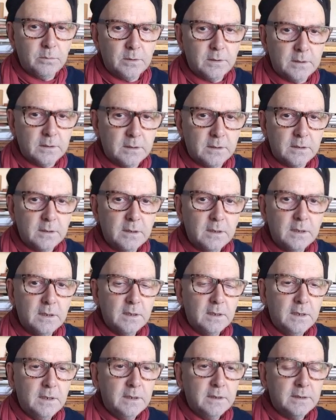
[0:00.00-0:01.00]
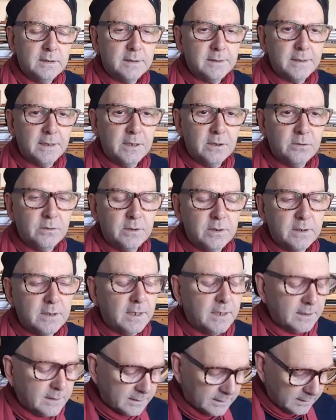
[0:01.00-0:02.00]
with the sacred
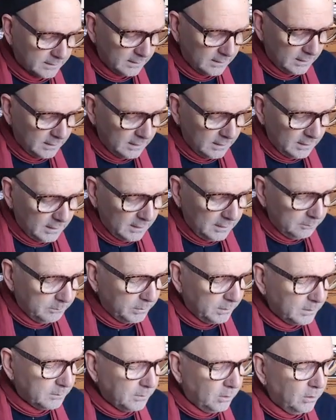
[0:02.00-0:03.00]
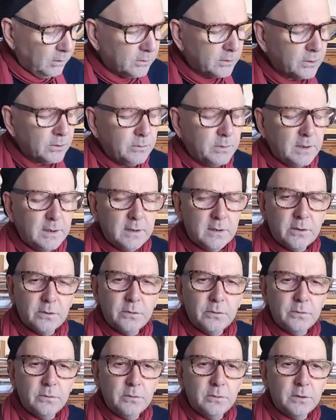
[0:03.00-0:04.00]
text, but also
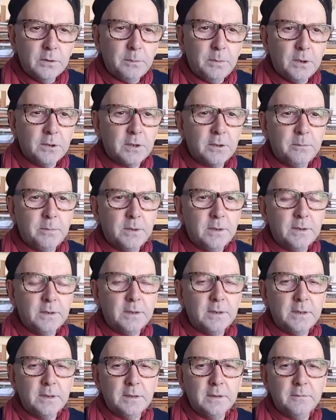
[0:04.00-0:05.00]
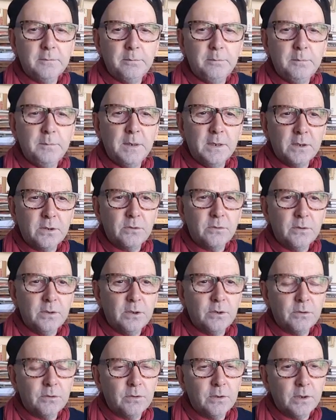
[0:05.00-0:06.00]
into the possibility of mystery
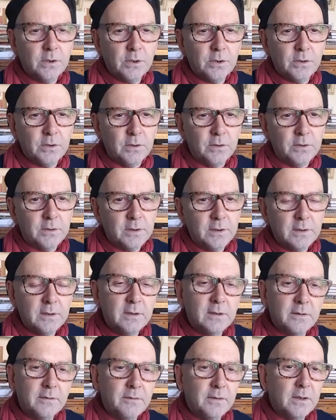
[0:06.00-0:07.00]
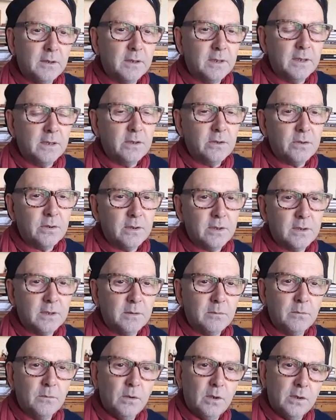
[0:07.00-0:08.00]
traditions. This is a very
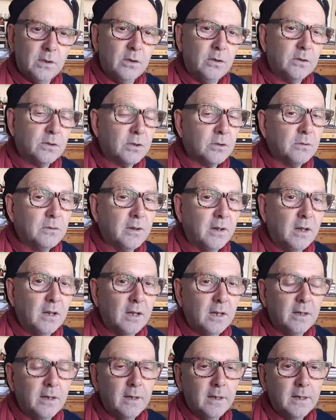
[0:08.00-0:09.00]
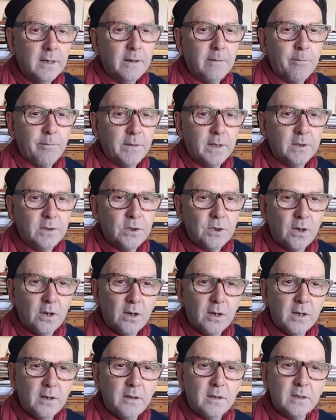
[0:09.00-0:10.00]
interesting one. Also, a
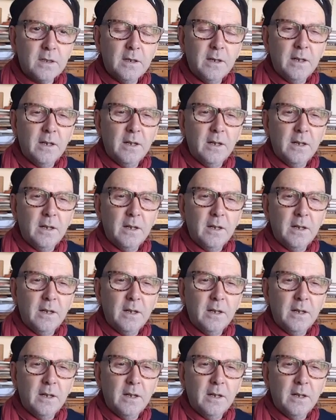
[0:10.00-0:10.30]
giant,